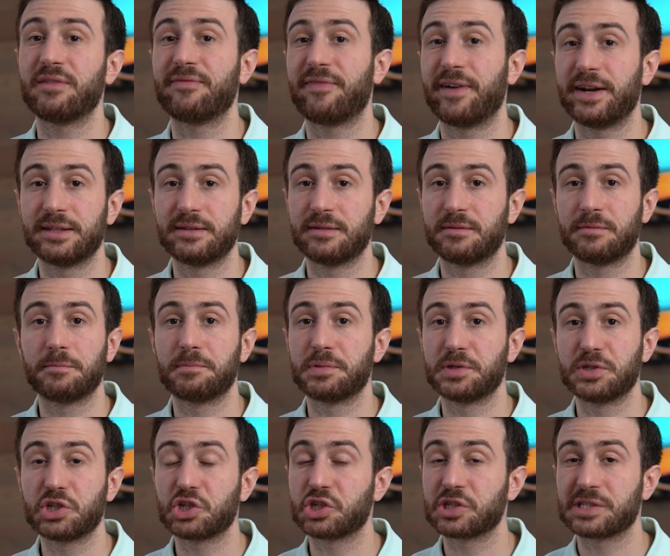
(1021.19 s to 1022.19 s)
find
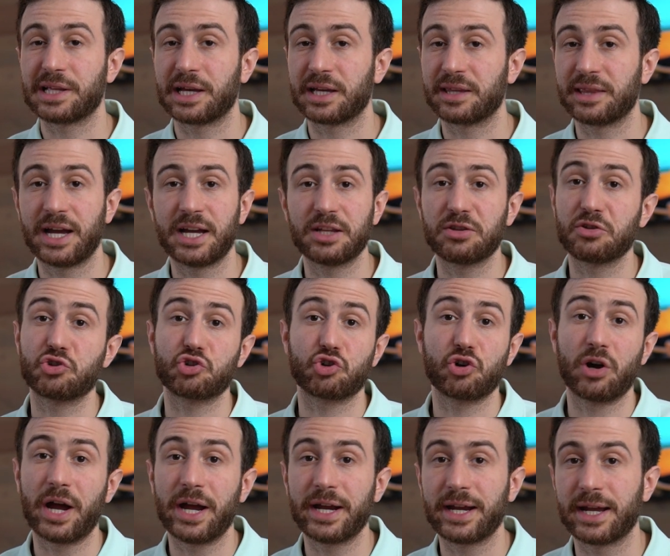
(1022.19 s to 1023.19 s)
positions like that.
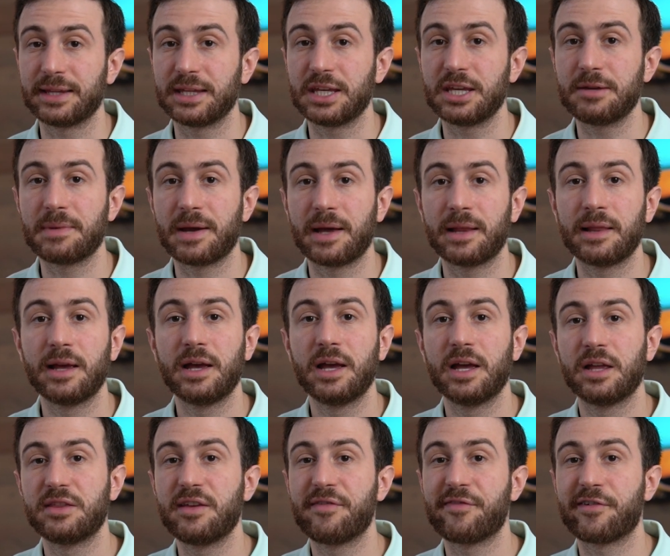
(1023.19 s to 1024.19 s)
Try and email
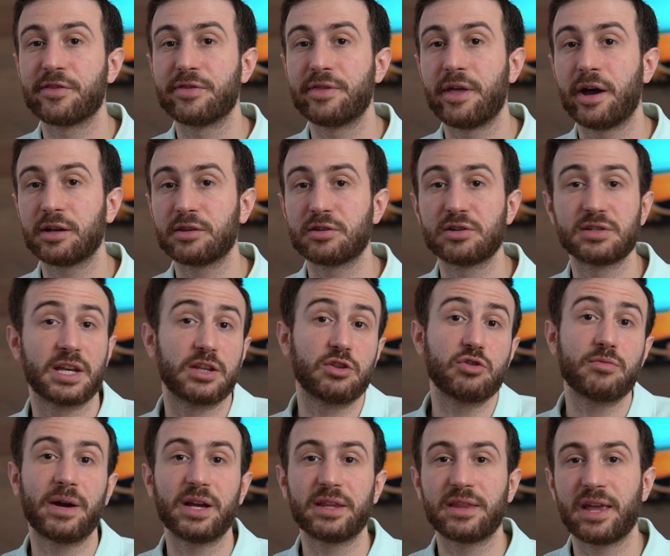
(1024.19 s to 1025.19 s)
different doctors and you
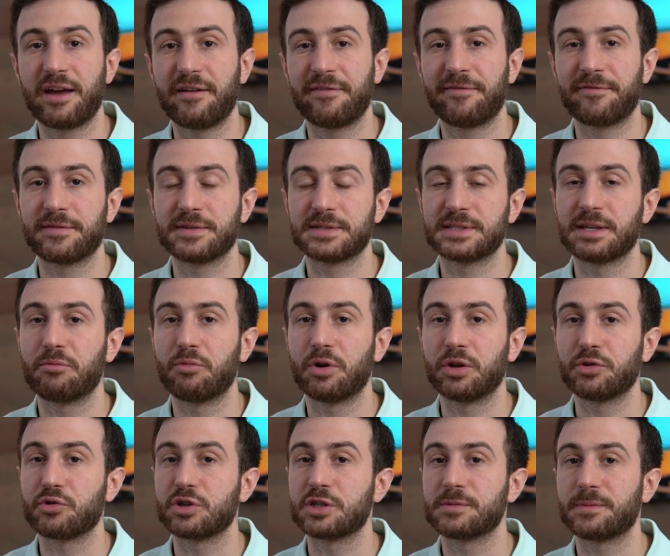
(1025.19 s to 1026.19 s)
might have someone
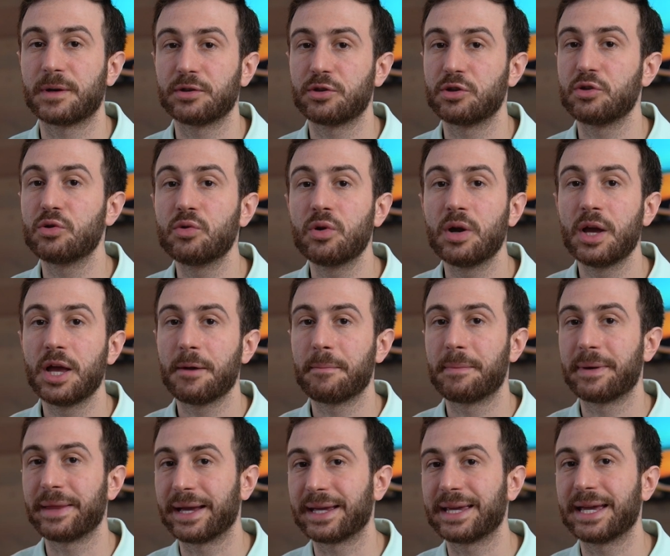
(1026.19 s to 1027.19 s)
to respond to you
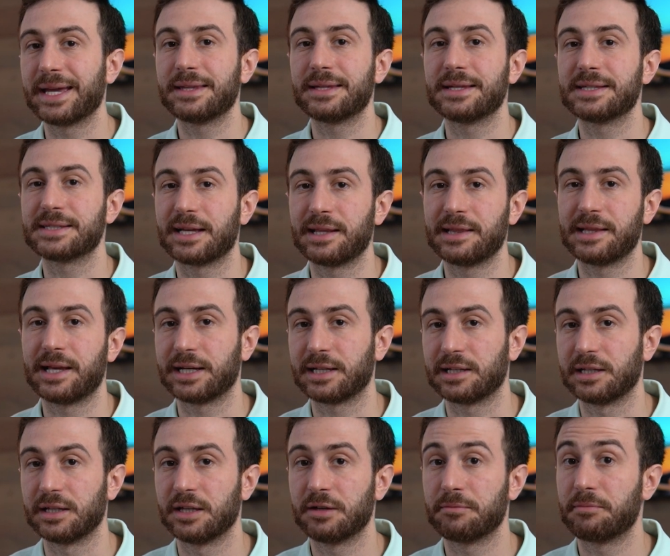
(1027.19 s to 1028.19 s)
but again, it's
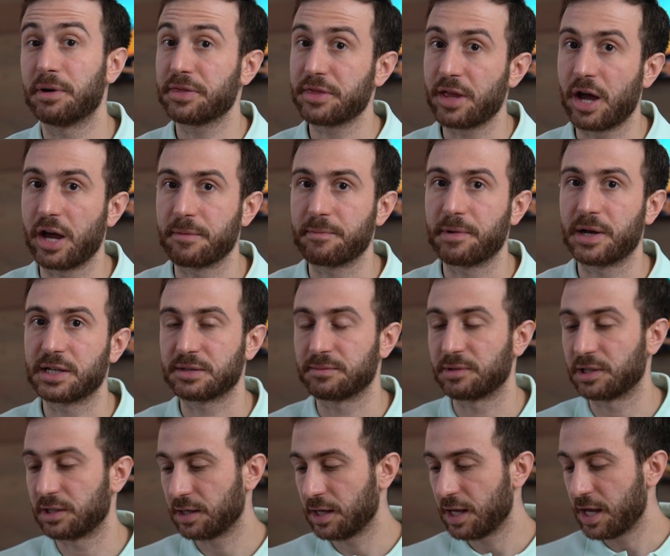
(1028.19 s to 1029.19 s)
unlikely, but not impossible.
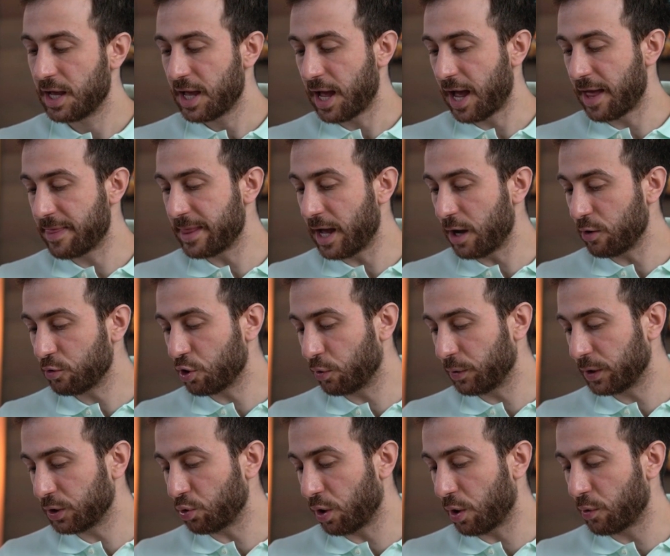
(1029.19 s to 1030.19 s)
And now
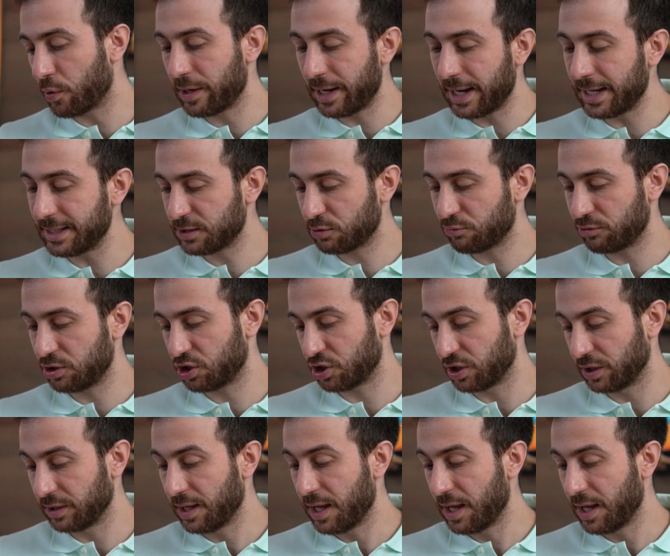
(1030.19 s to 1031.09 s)
going to our last question,